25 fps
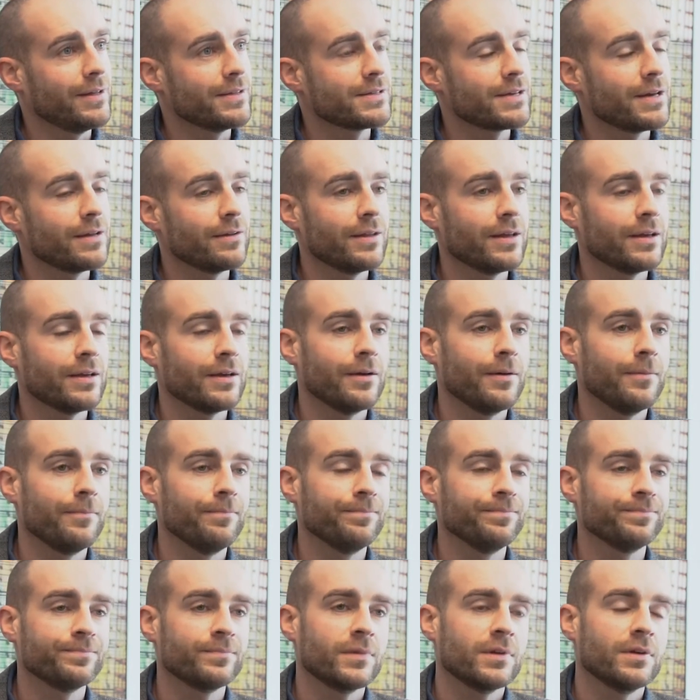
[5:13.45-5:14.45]
It's kind of like
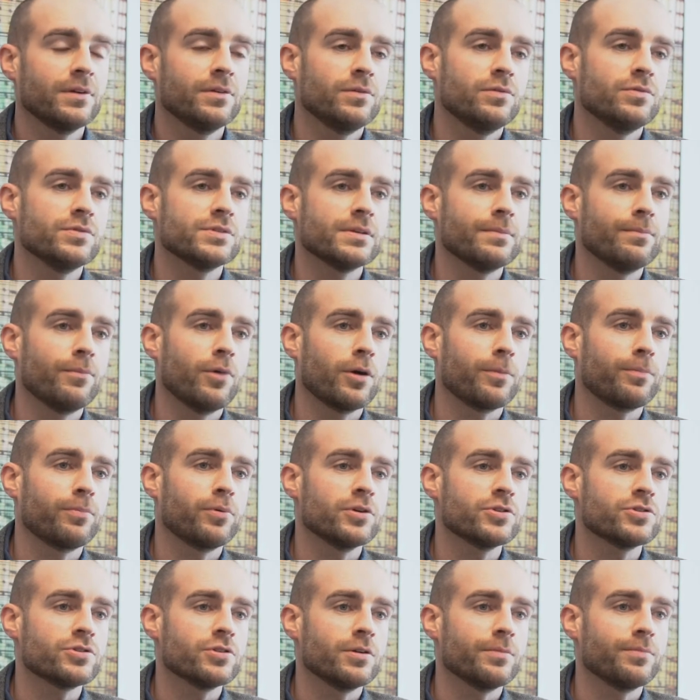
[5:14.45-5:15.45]
was it Mark
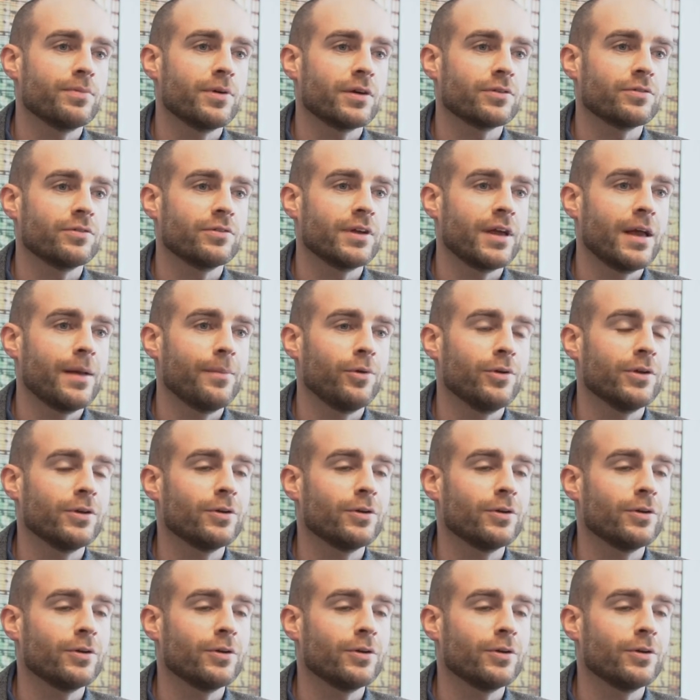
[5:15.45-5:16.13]
Pritchard, Procter & Gamble?